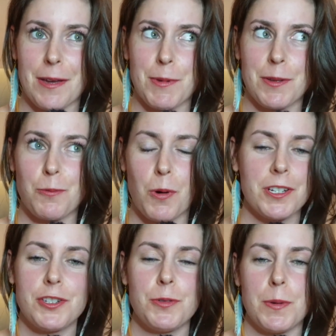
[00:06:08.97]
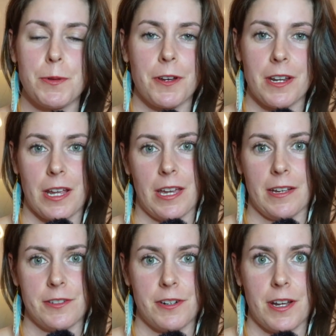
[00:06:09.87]
I mean, one in two people are getting
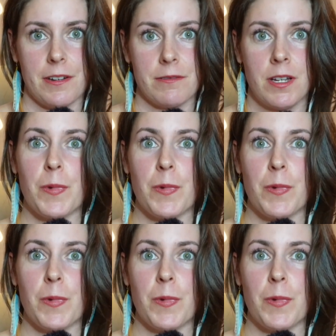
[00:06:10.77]
cancer now.